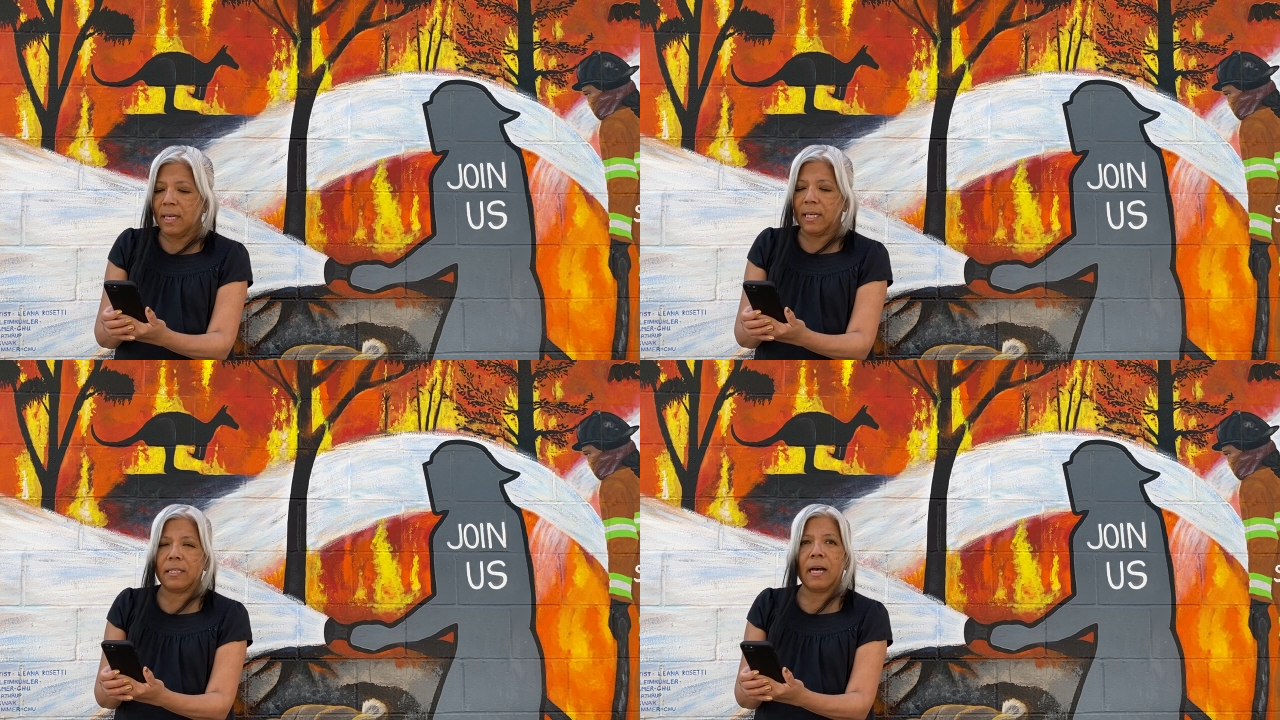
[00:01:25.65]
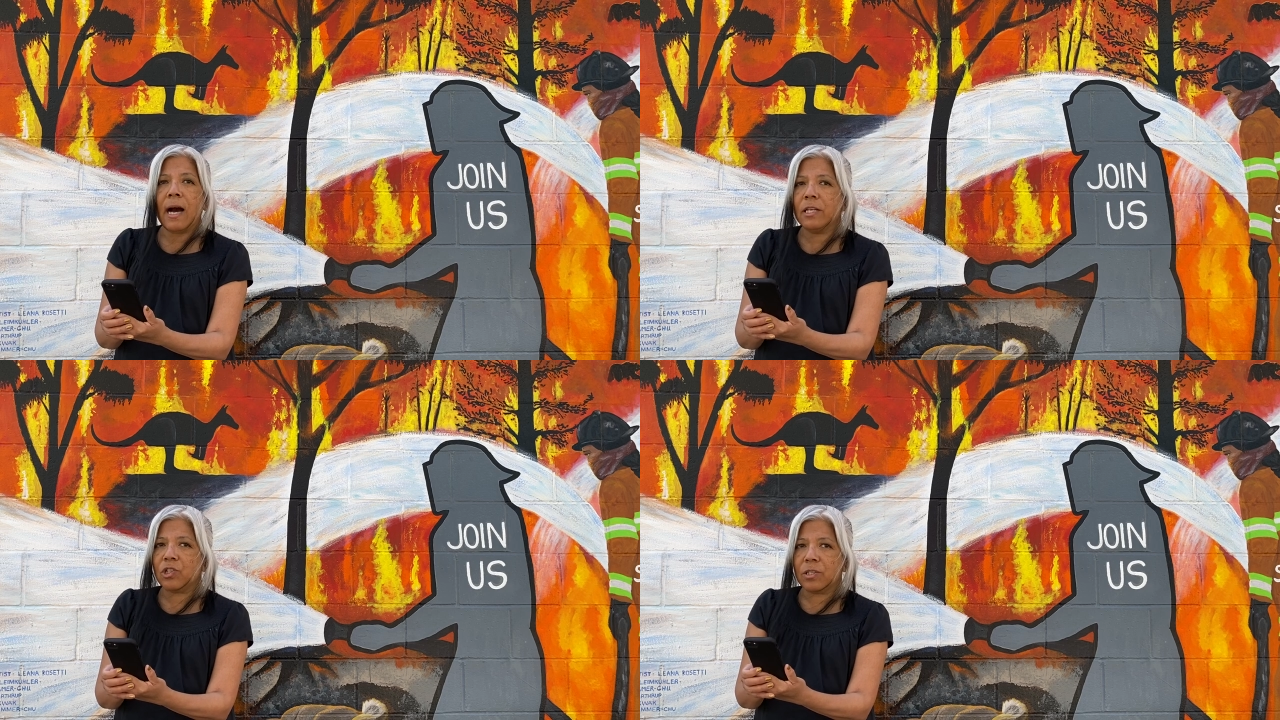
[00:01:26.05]
It's
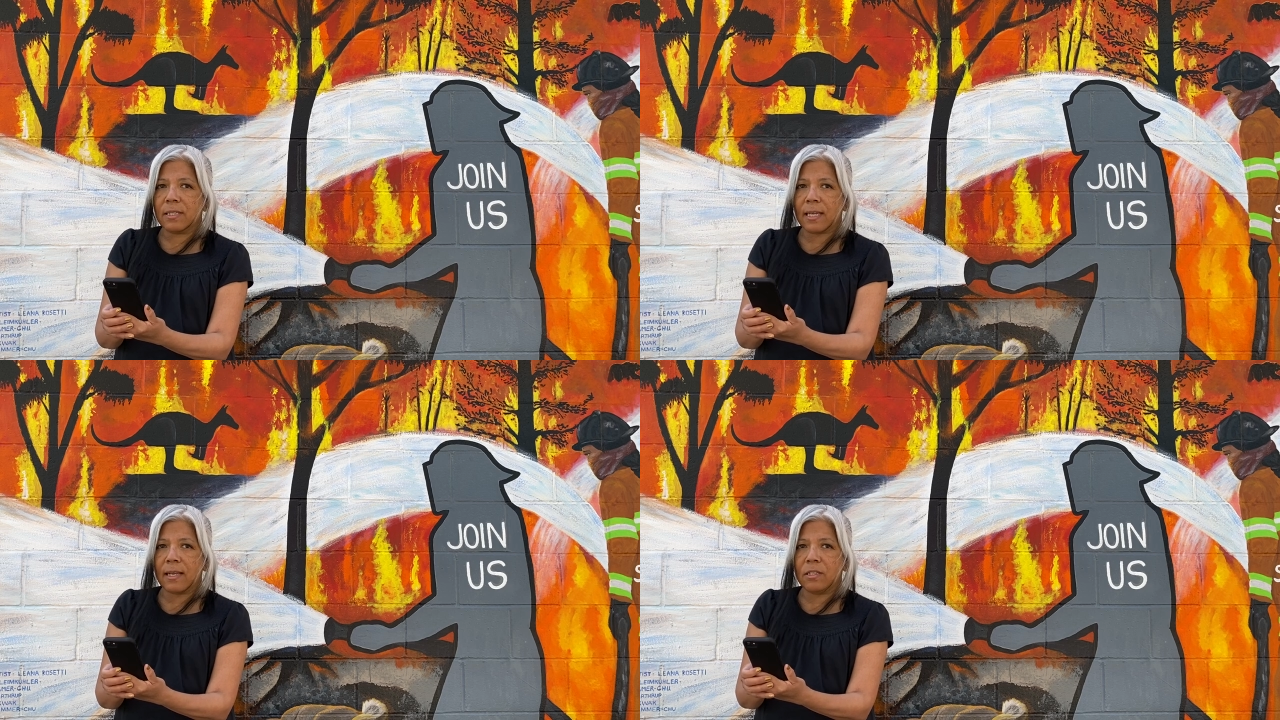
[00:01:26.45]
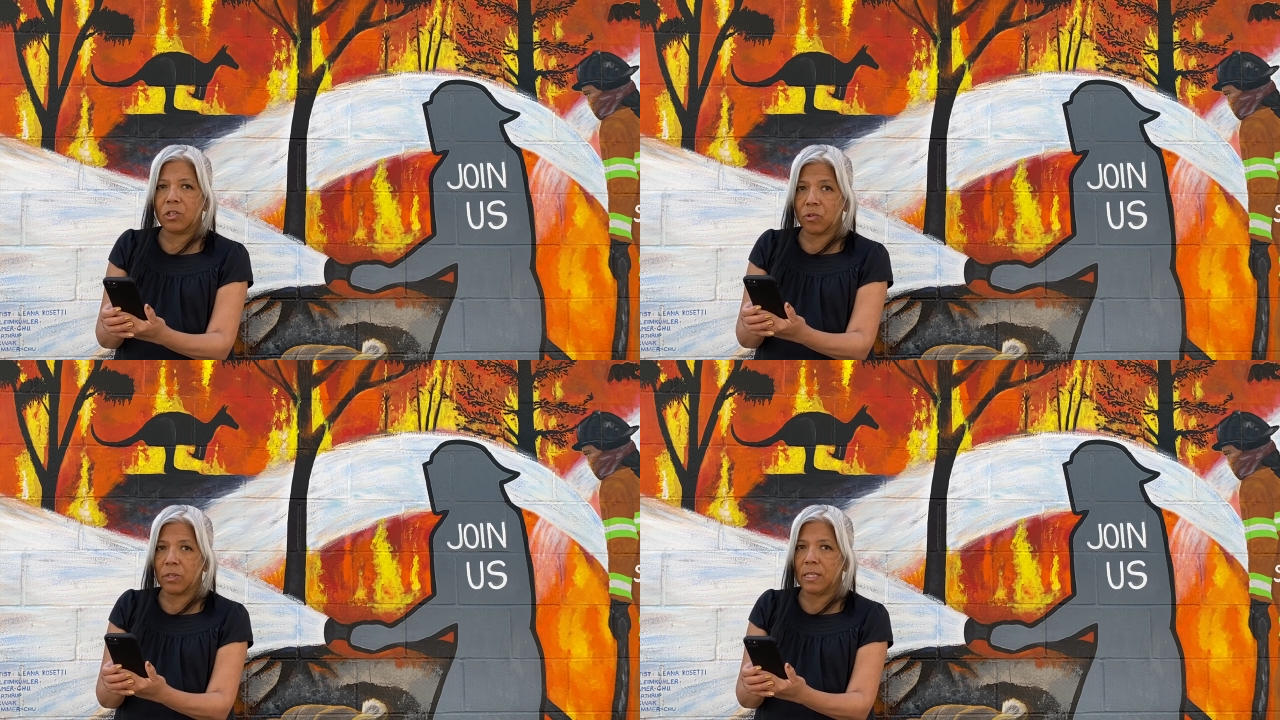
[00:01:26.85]
110
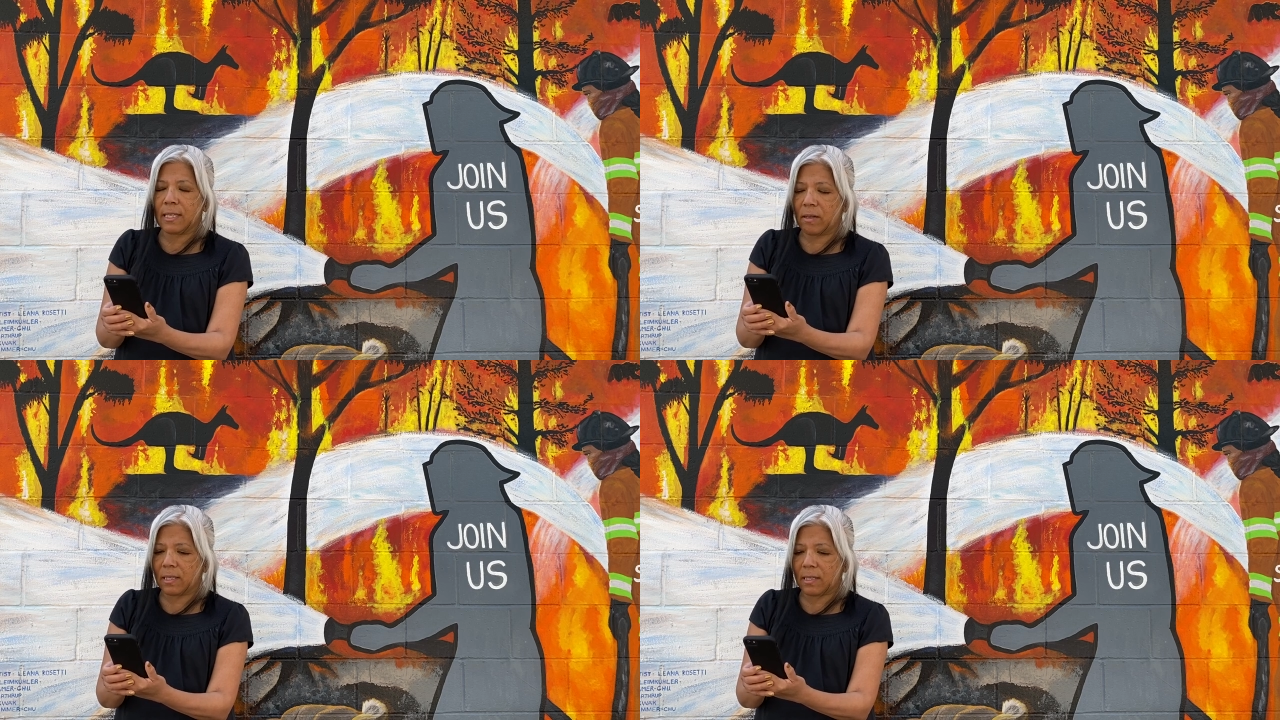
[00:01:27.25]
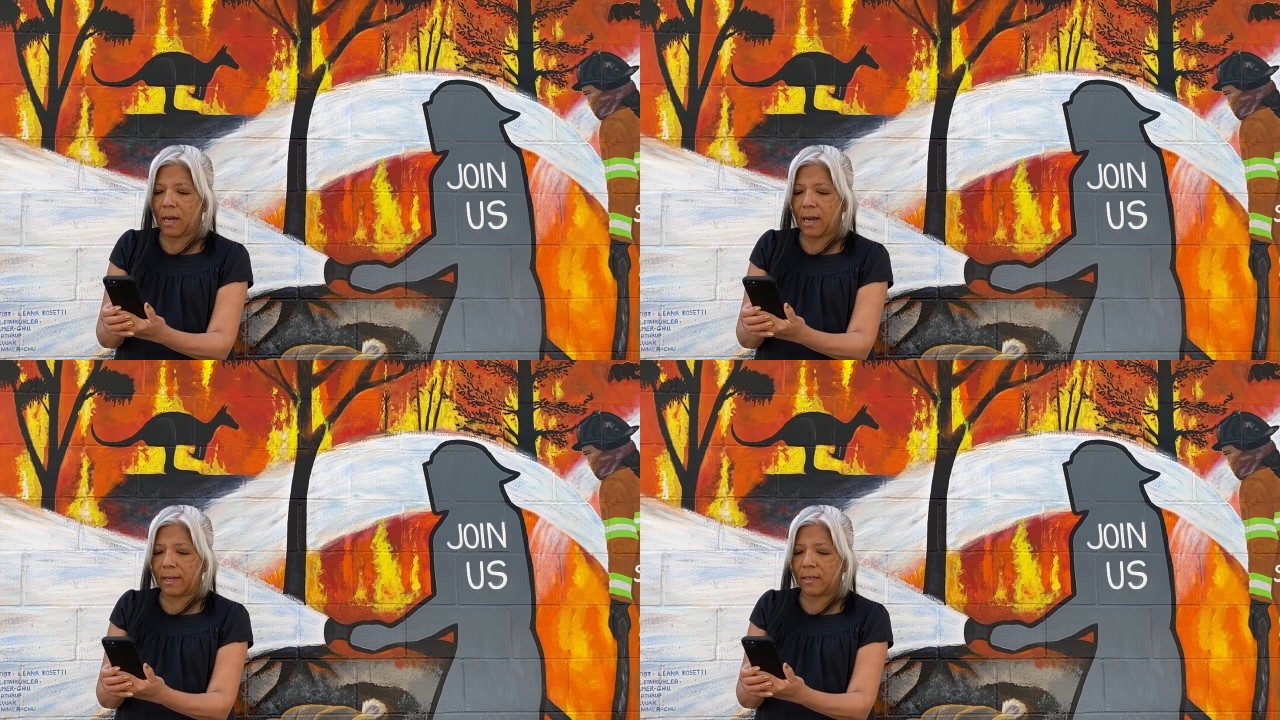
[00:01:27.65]
degrees
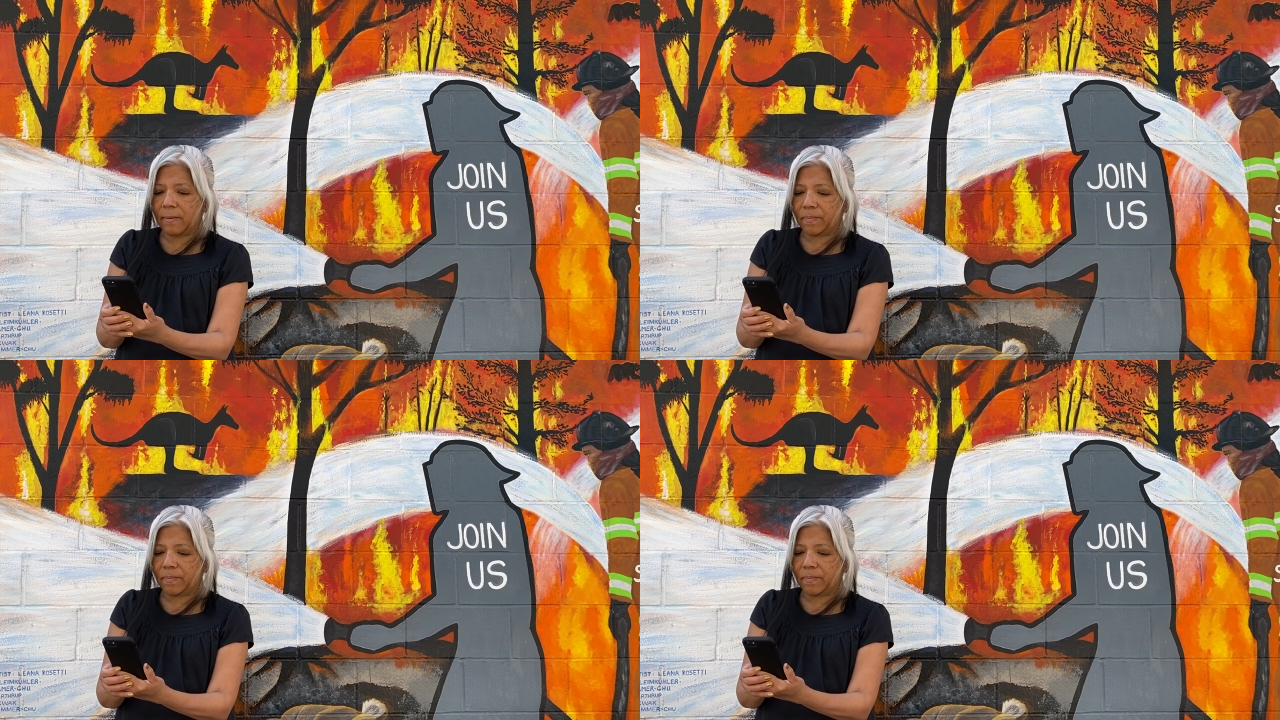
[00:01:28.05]
outside.